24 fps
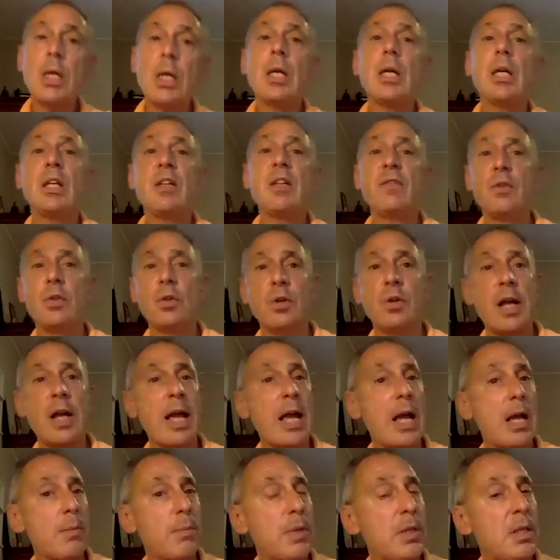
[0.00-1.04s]
If you're
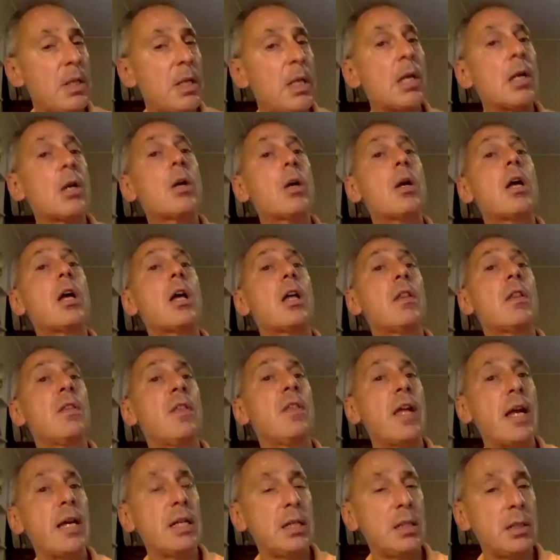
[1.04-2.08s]
happy there,
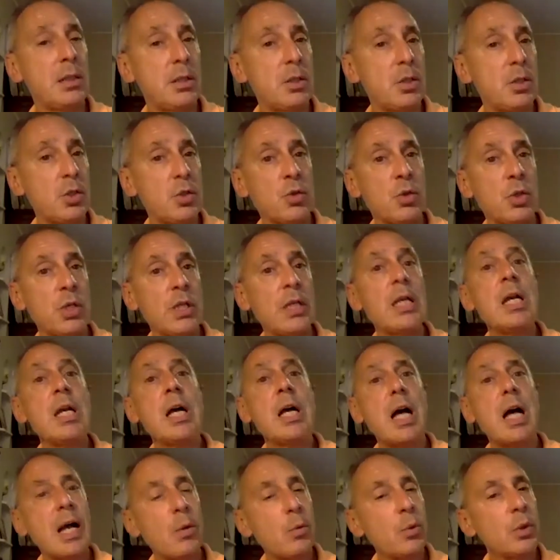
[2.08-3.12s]
that industry,
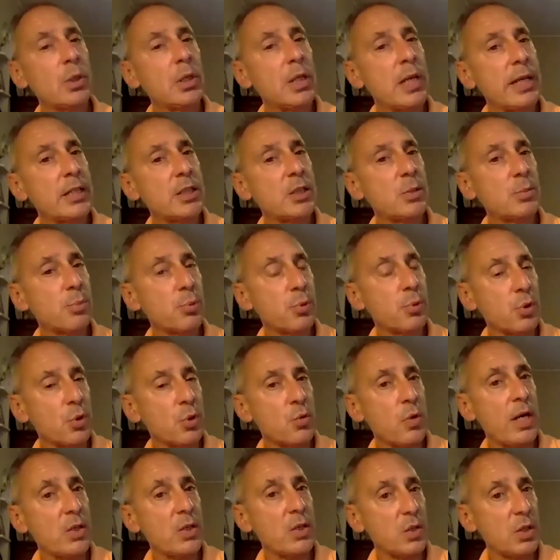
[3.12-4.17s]
I would like to
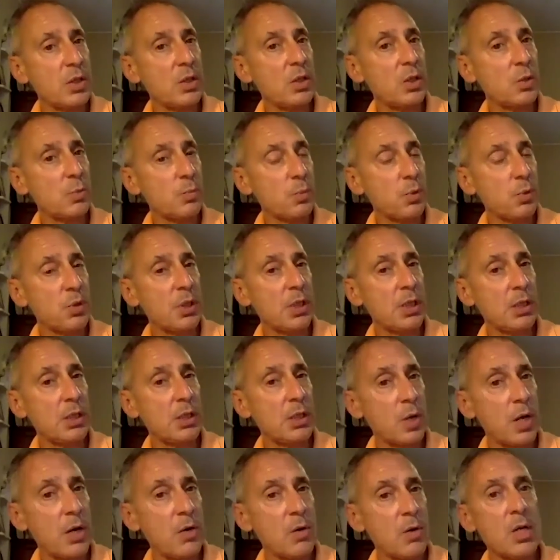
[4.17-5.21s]
progress in this particular
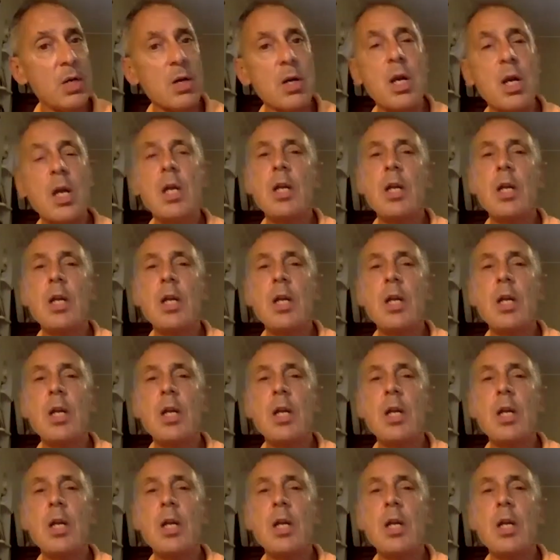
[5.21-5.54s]
area.